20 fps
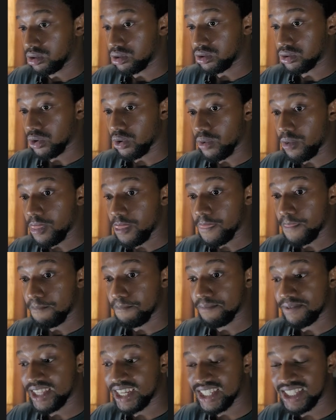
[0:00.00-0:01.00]
So
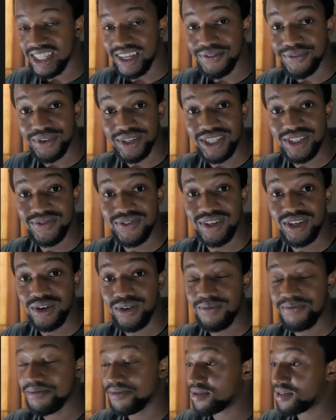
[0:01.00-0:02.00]
that's that for this
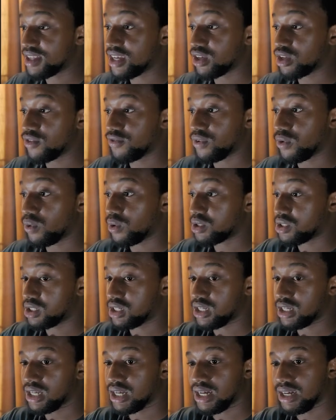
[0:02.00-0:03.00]
video. Thank you for
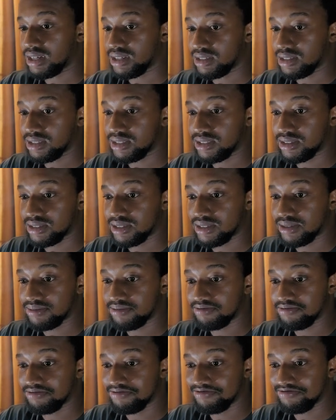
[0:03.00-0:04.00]
watching, and
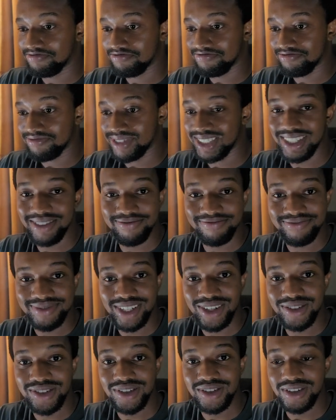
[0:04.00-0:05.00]
yeah,
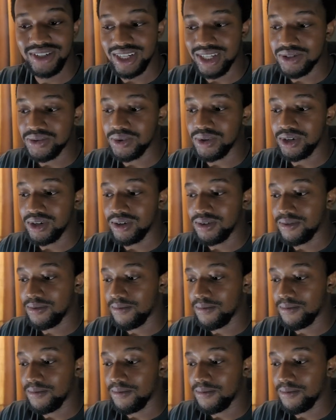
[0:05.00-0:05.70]
I'll see you in the next one.